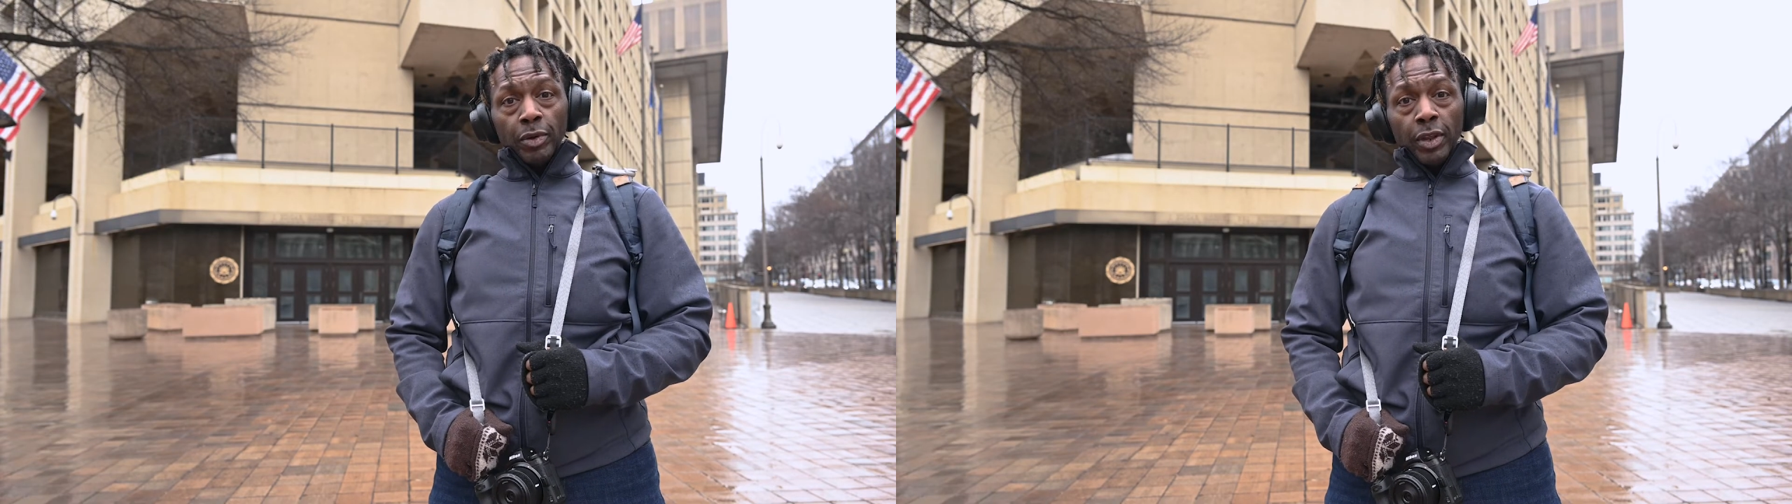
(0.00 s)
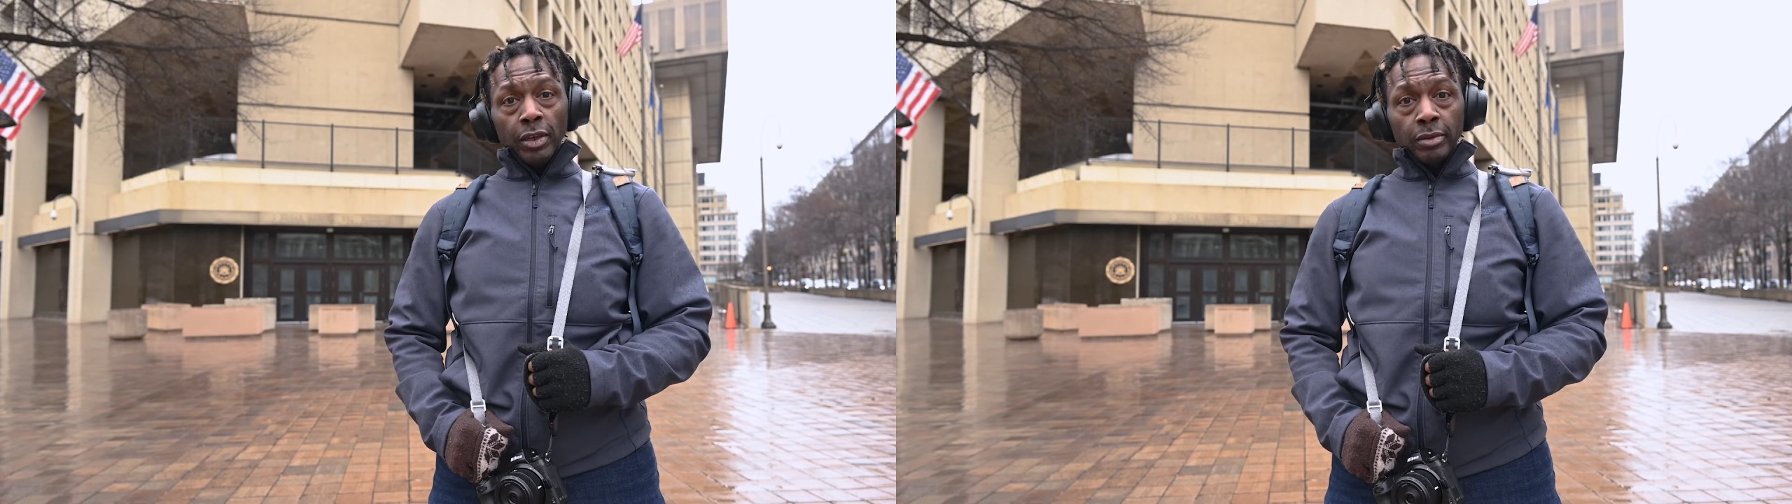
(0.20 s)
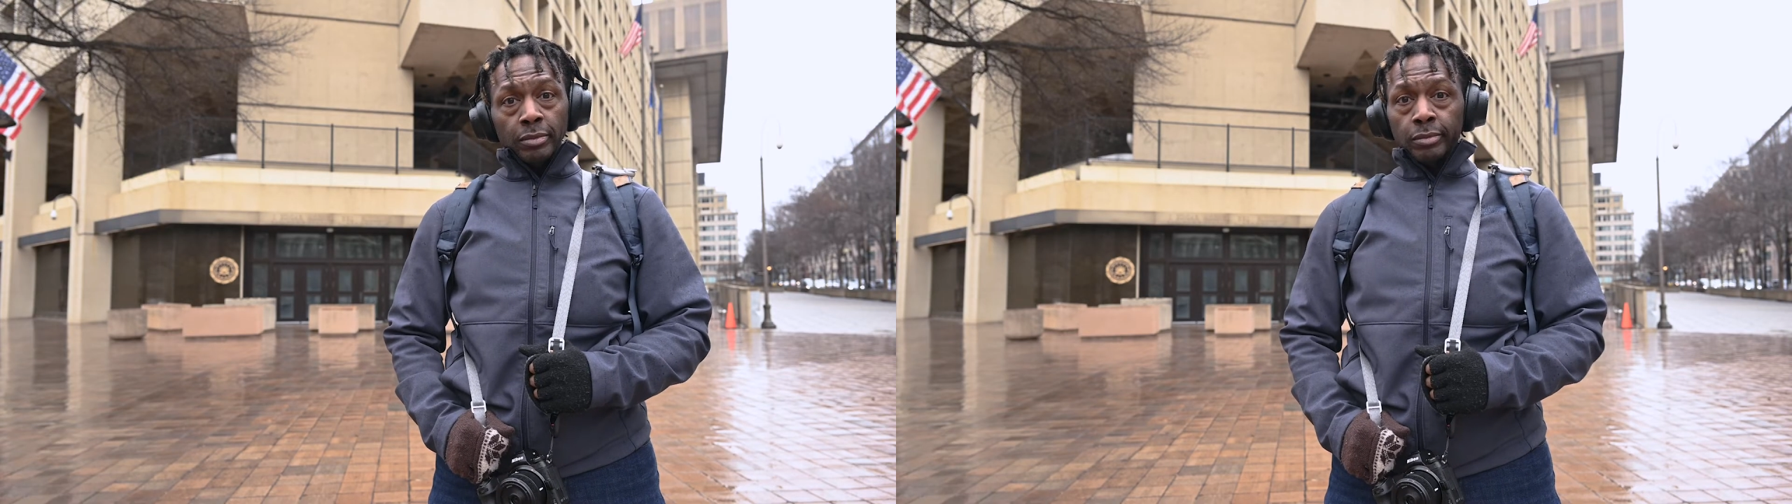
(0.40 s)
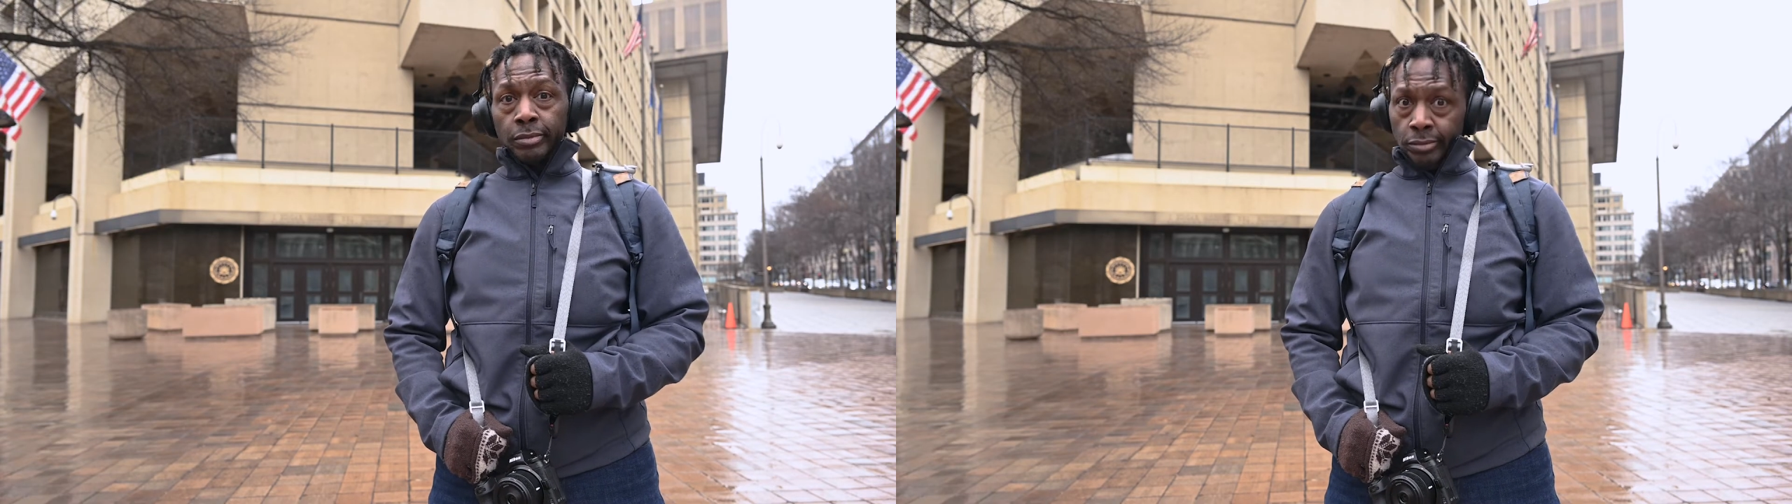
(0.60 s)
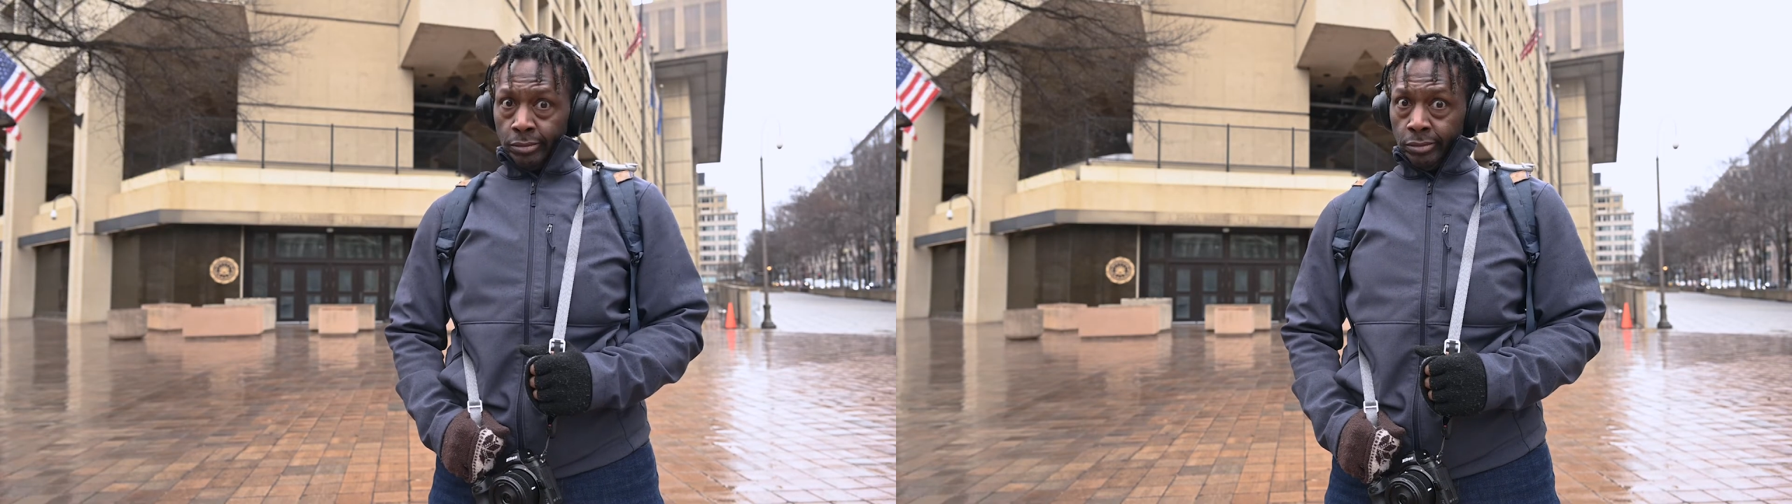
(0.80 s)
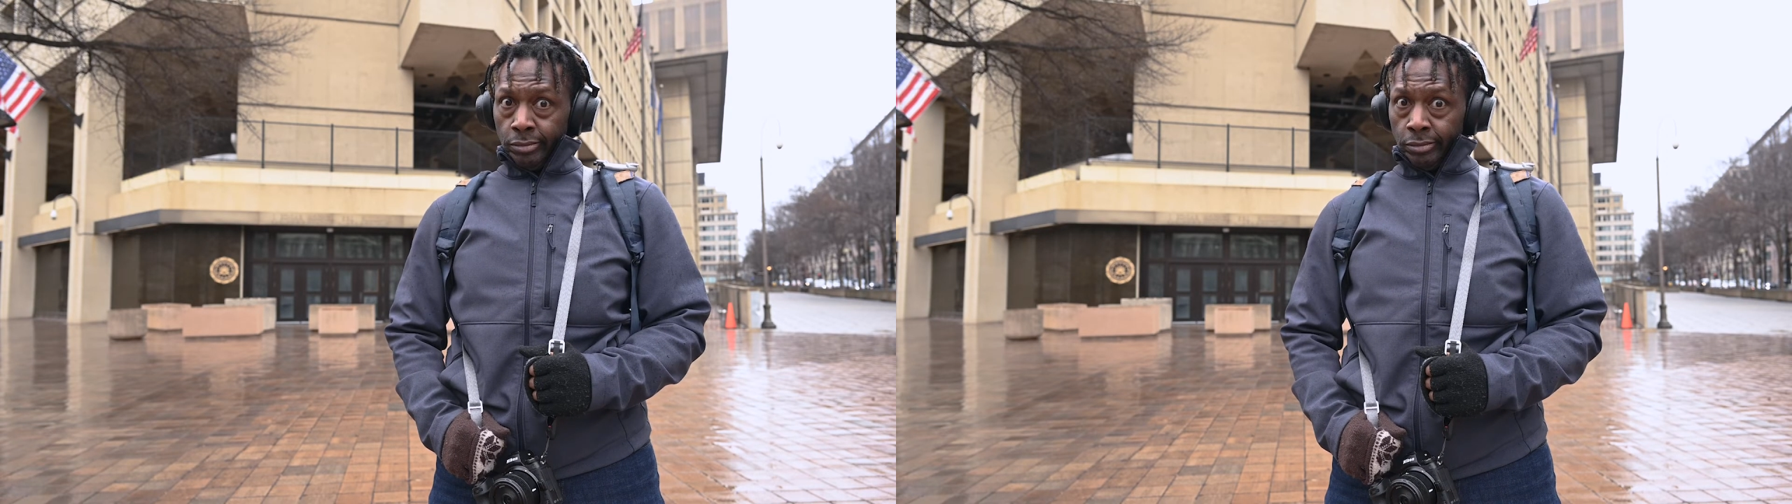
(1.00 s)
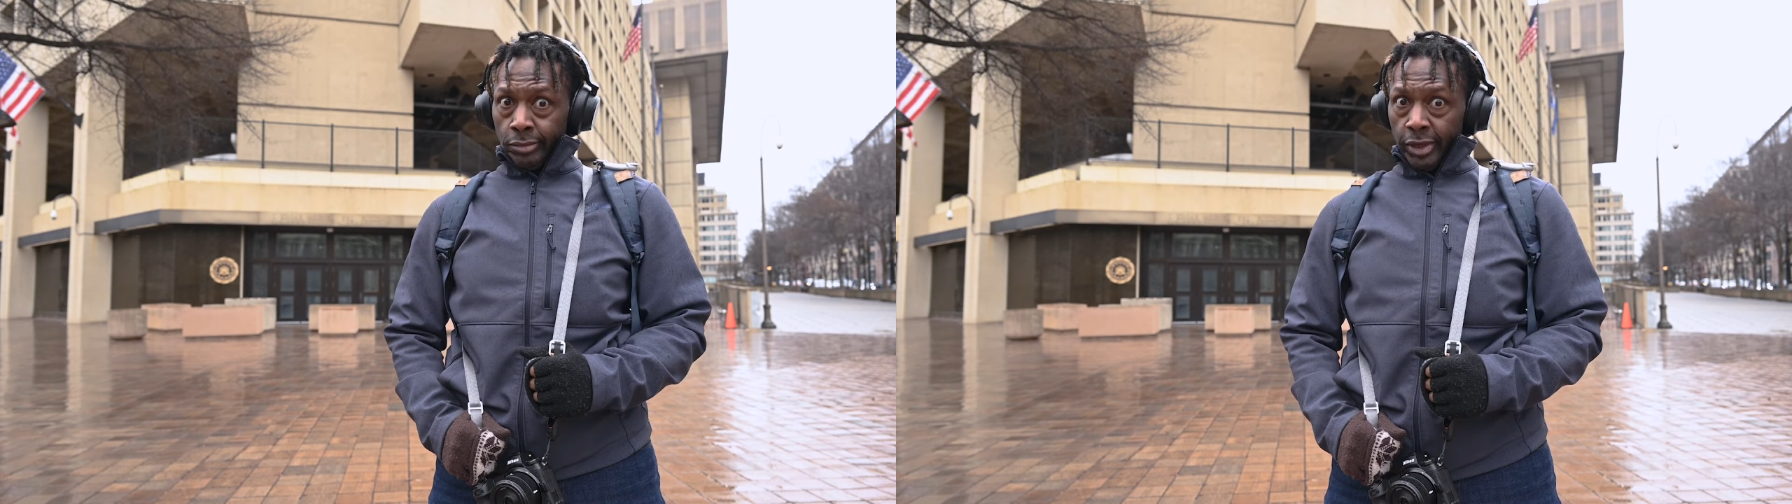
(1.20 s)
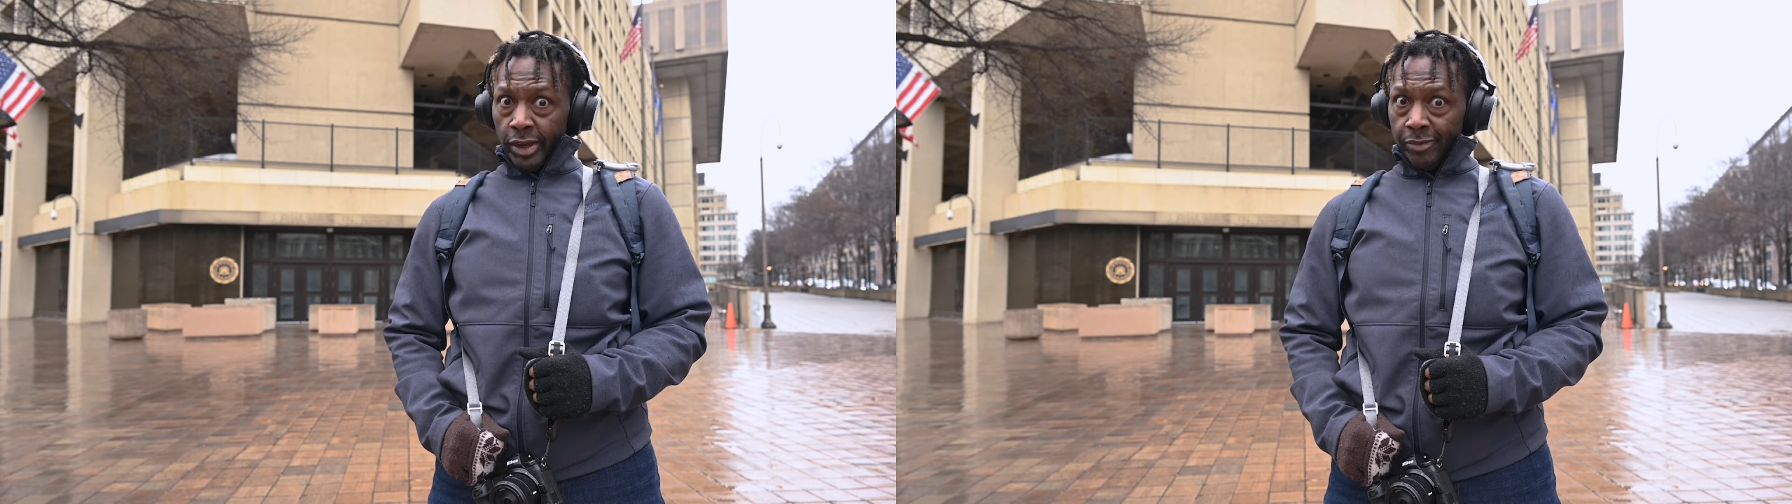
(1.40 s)
loading.
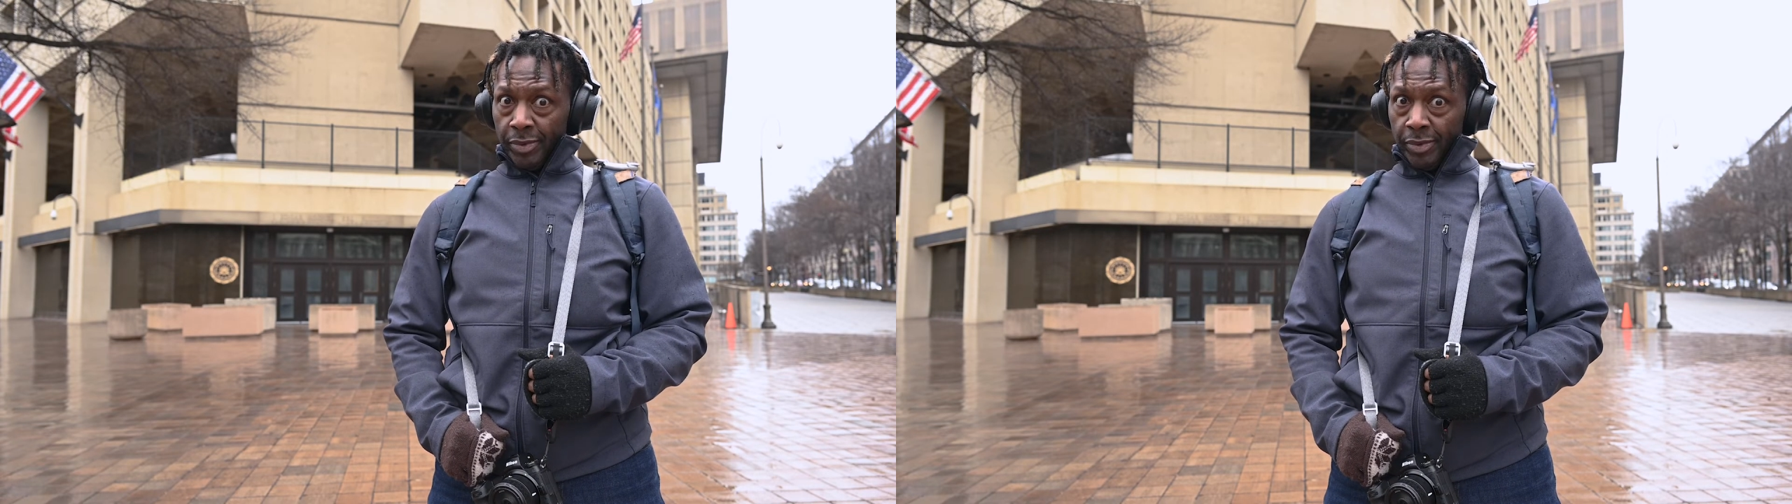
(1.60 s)
Yeah,